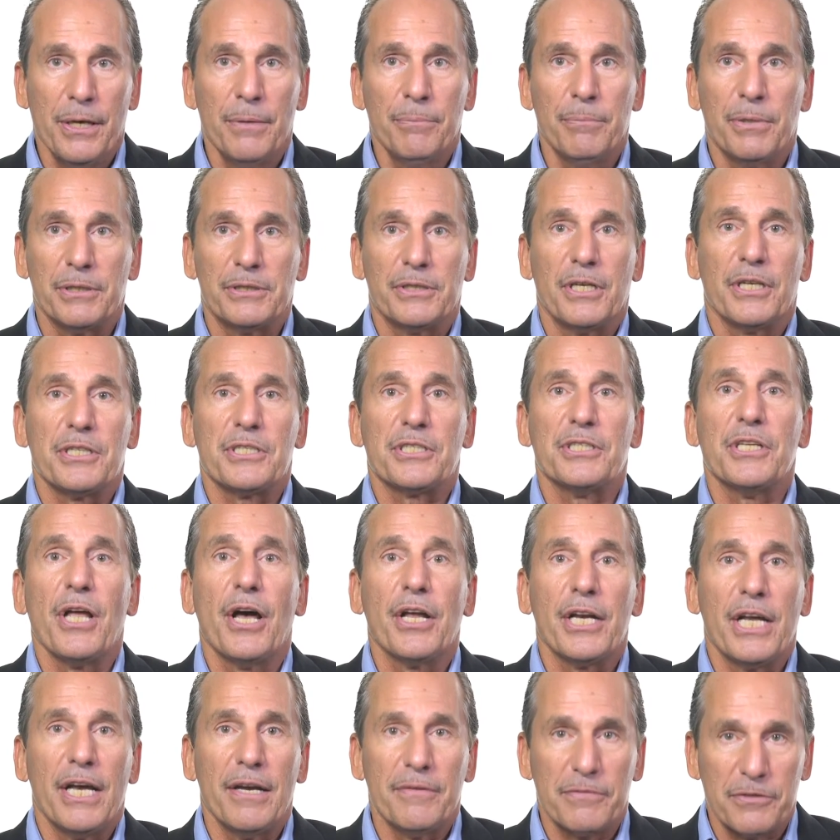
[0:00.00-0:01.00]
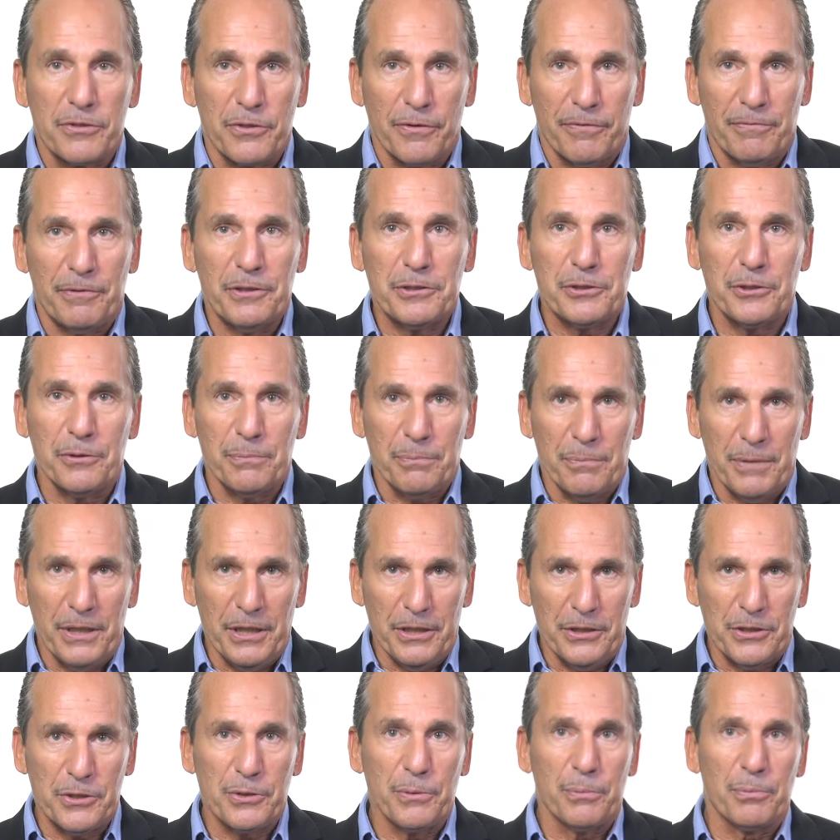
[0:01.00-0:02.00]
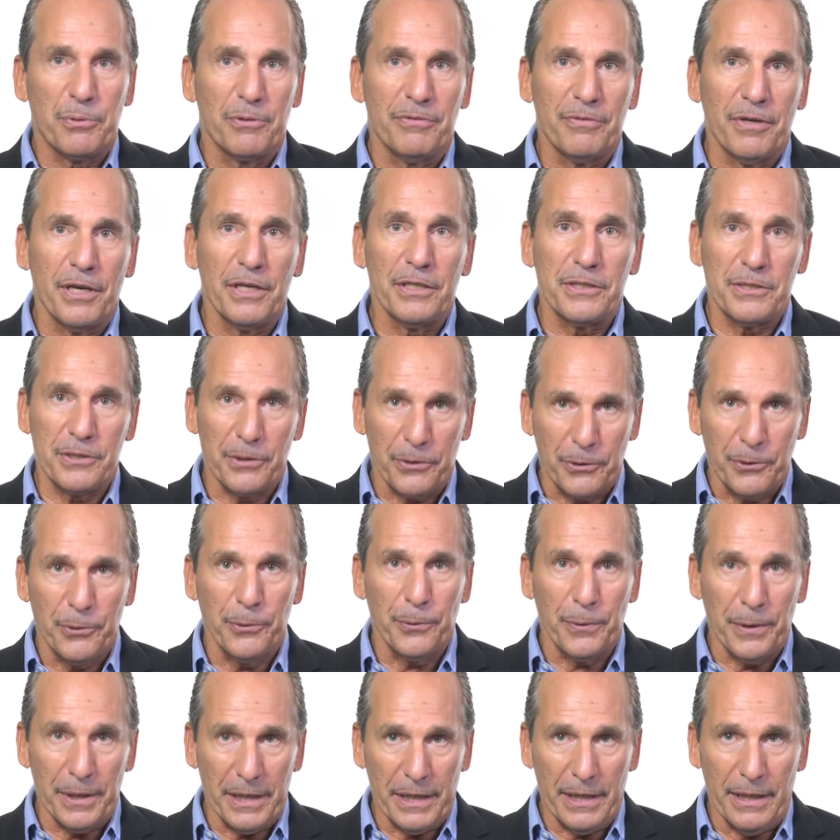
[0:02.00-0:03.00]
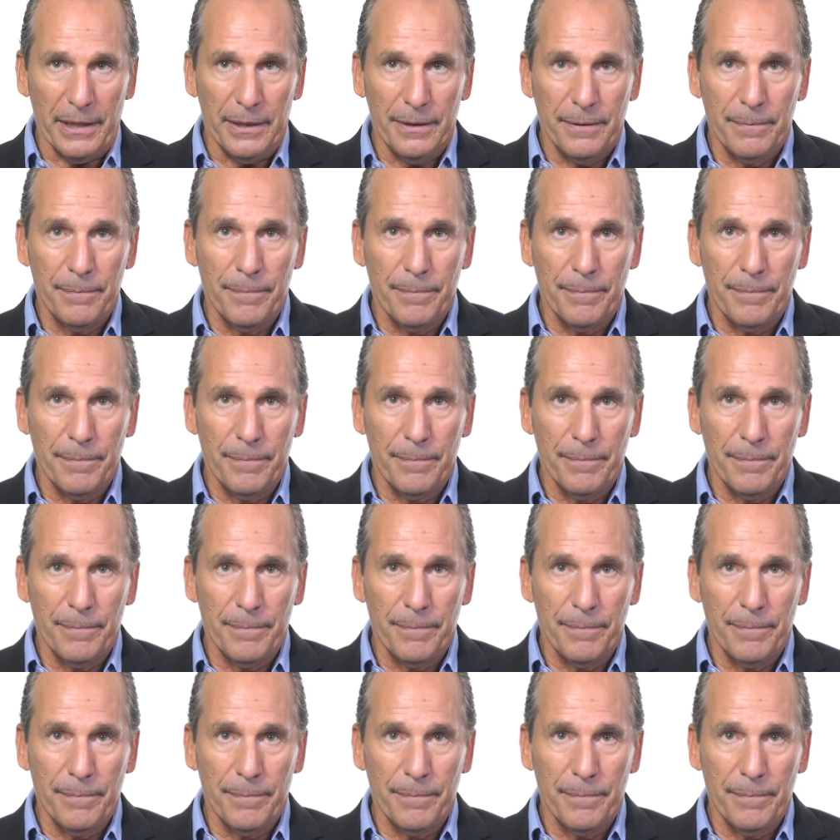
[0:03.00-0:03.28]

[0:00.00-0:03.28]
but does not have sufficient means to provide security.